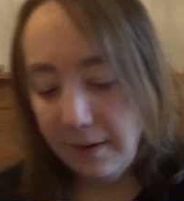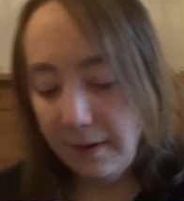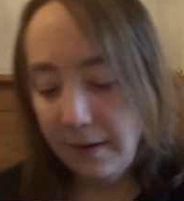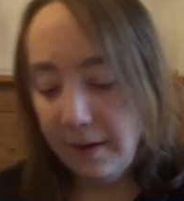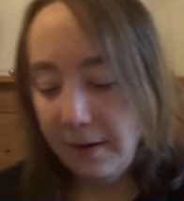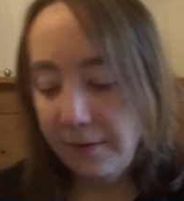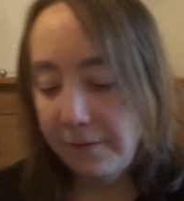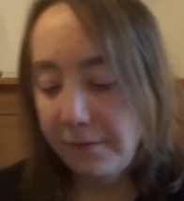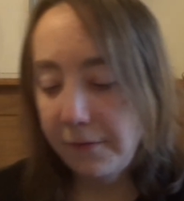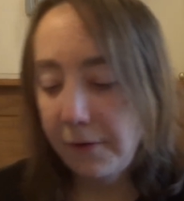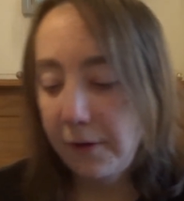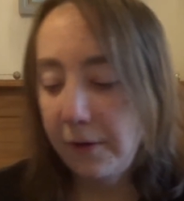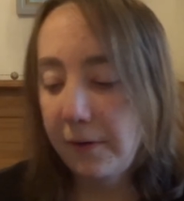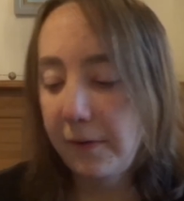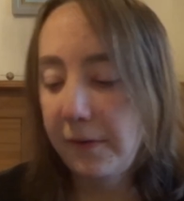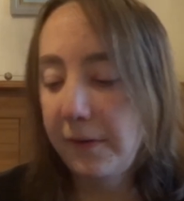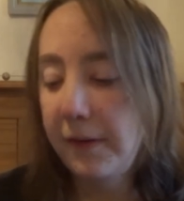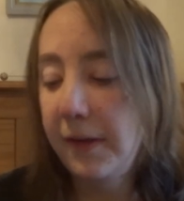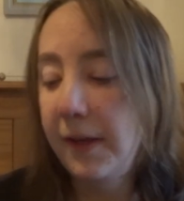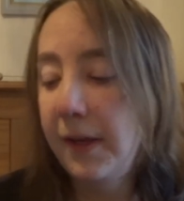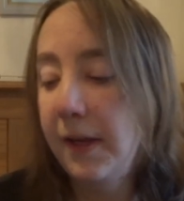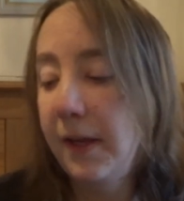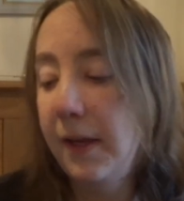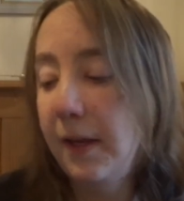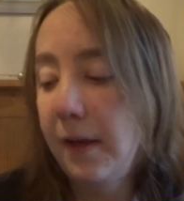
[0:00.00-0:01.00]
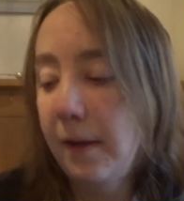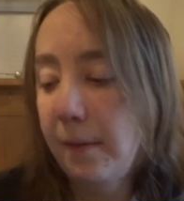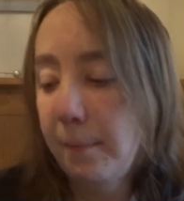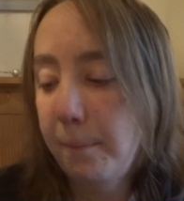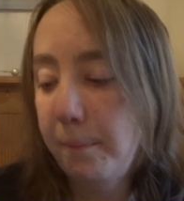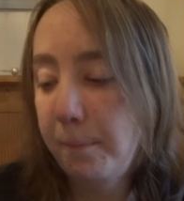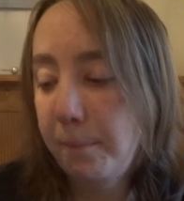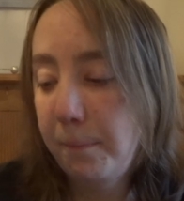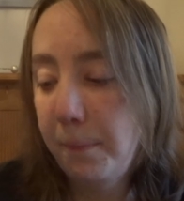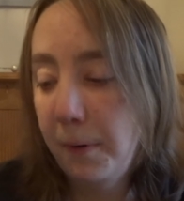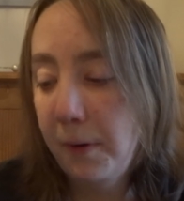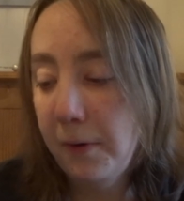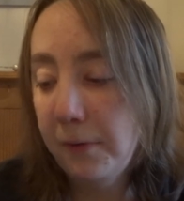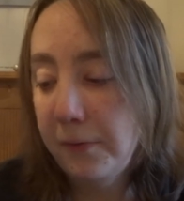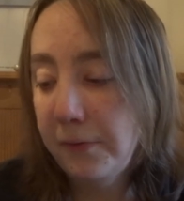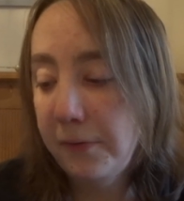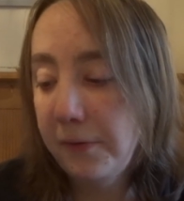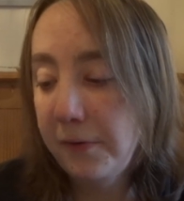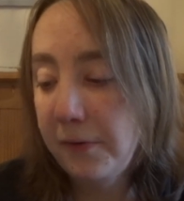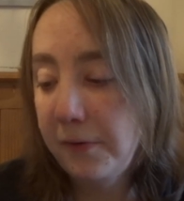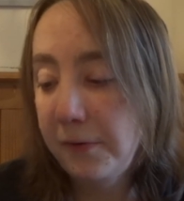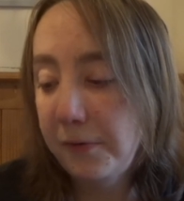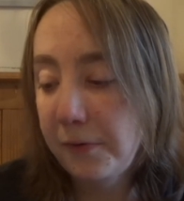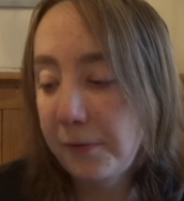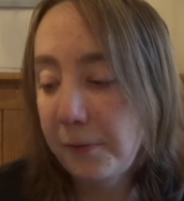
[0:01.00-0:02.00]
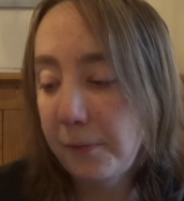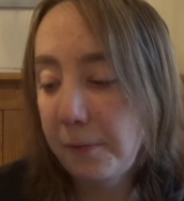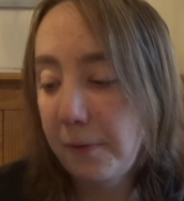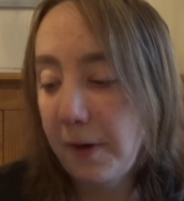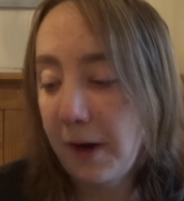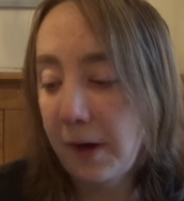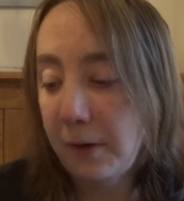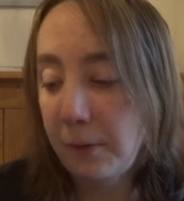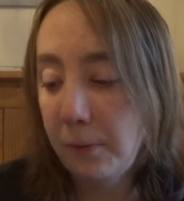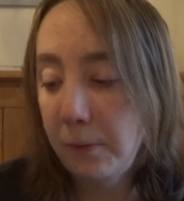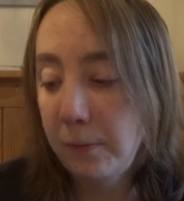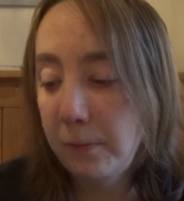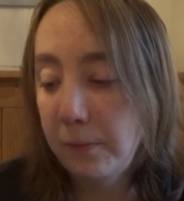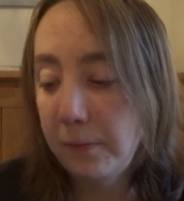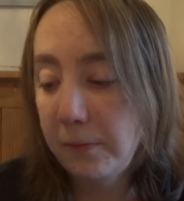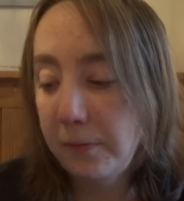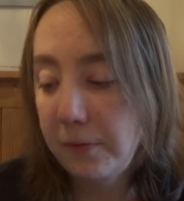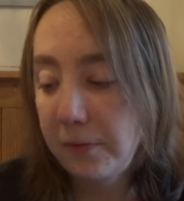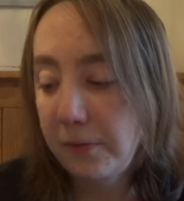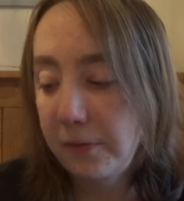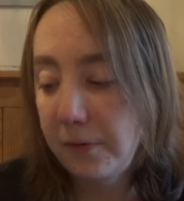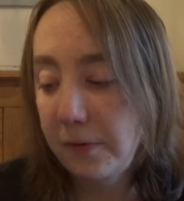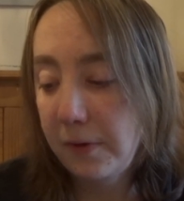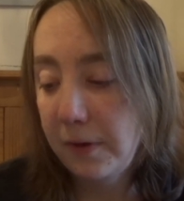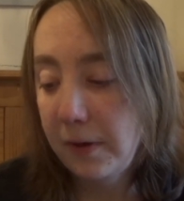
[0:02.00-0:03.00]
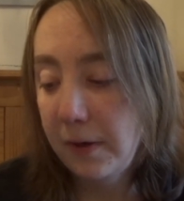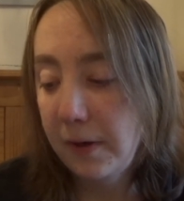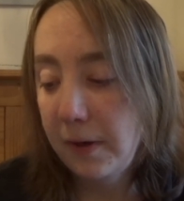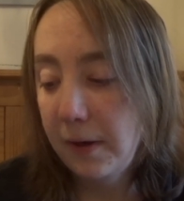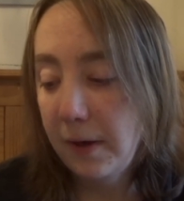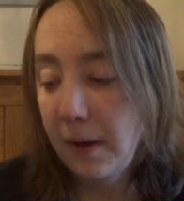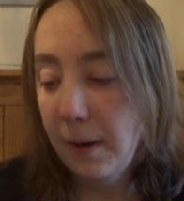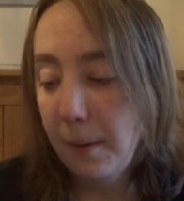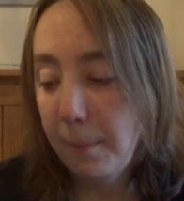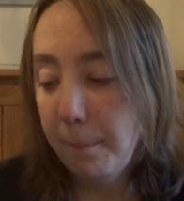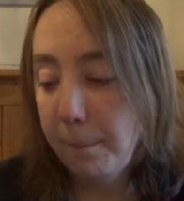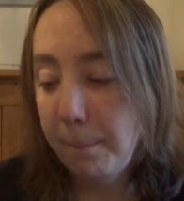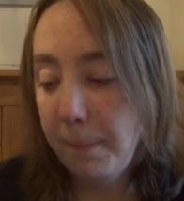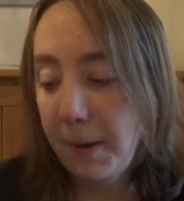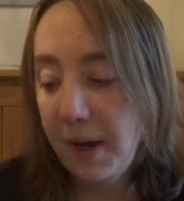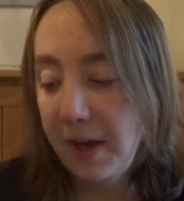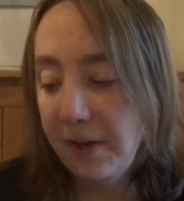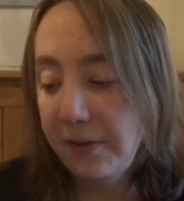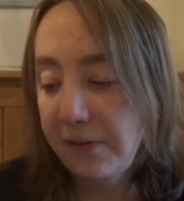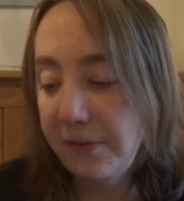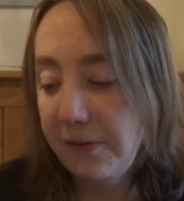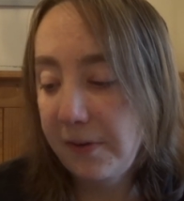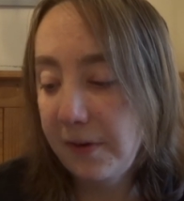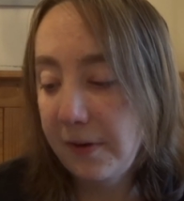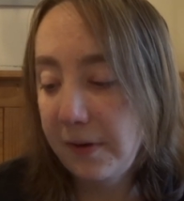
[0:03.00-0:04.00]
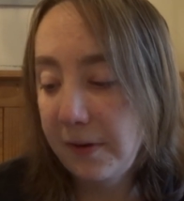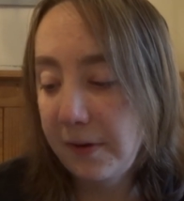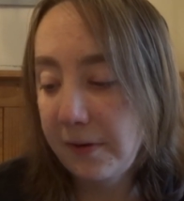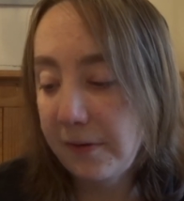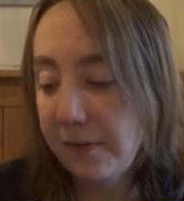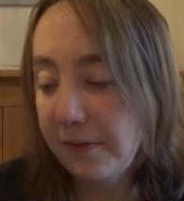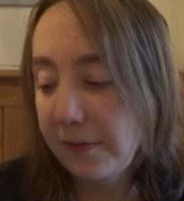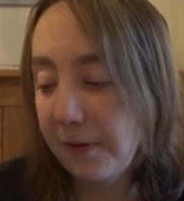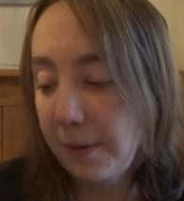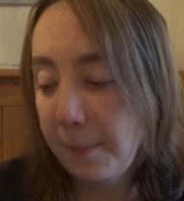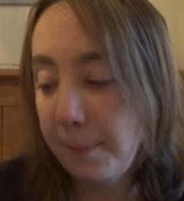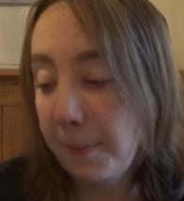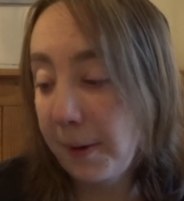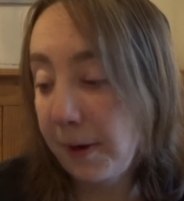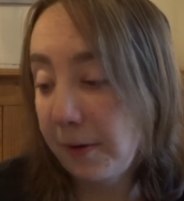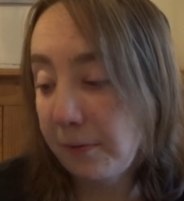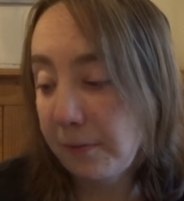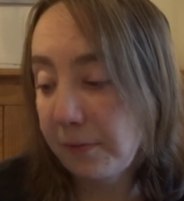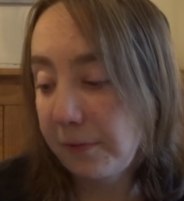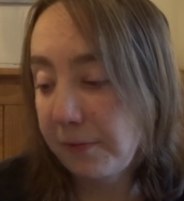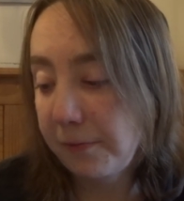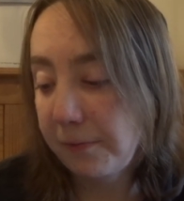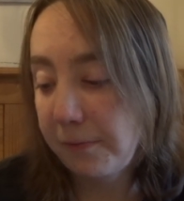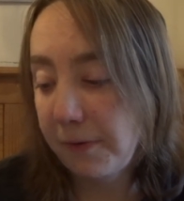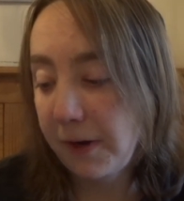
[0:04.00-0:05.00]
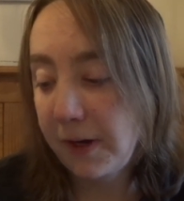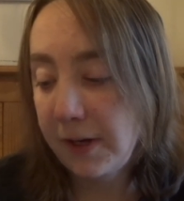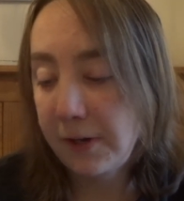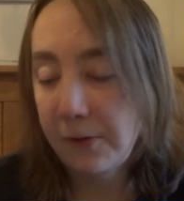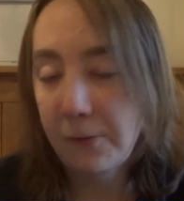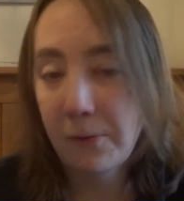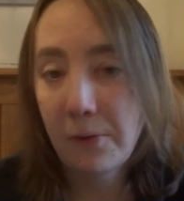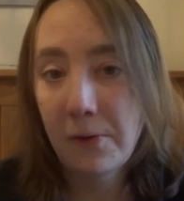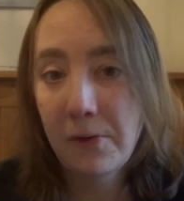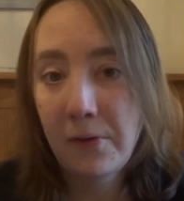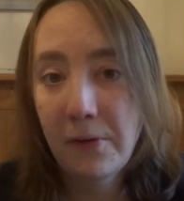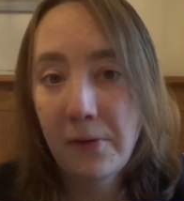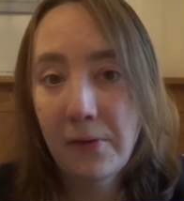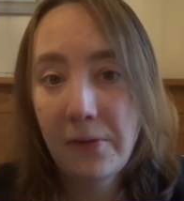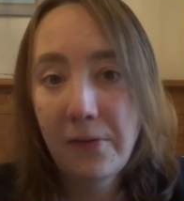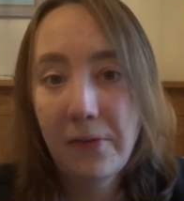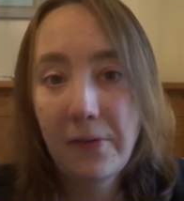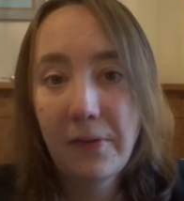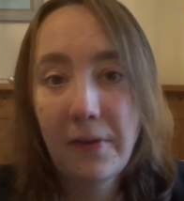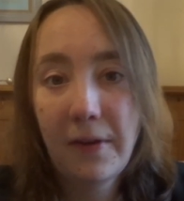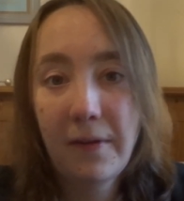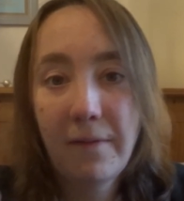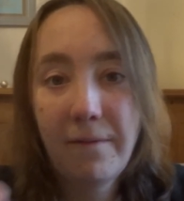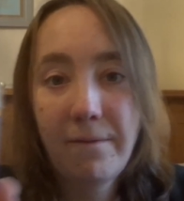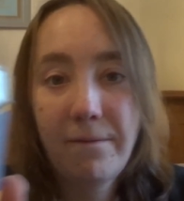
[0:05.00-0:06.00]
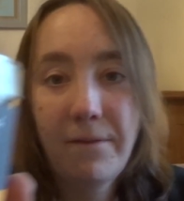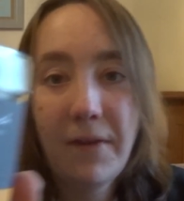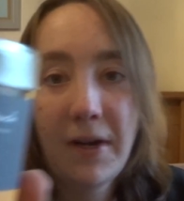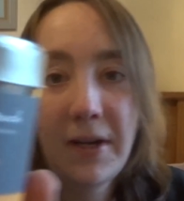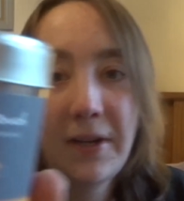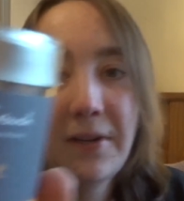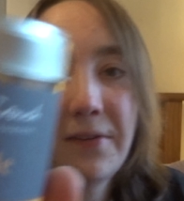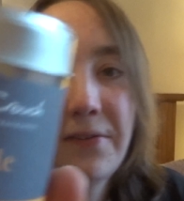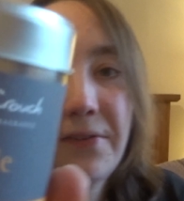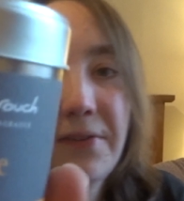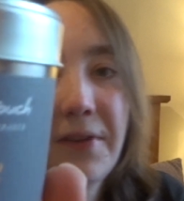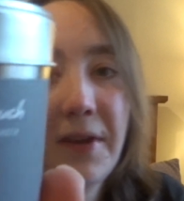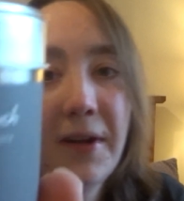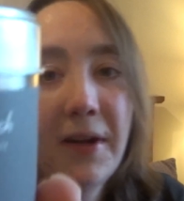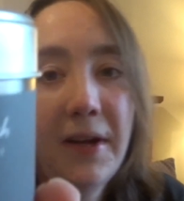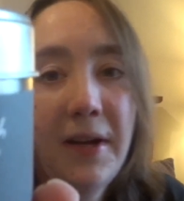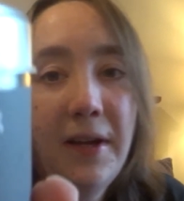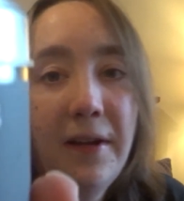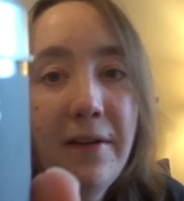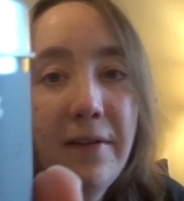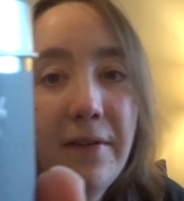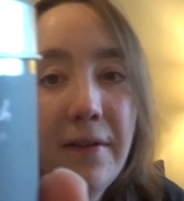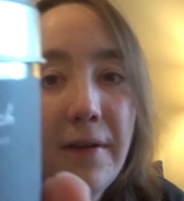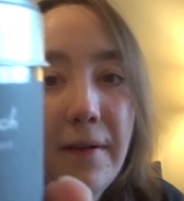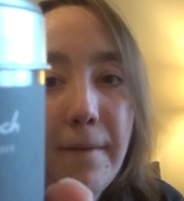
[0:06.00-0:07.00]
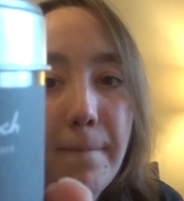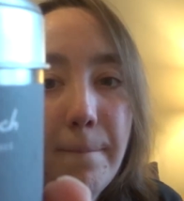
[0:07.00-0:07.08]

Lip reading: I've got the Potter's Crouch Passionate About Fragrance Fireside,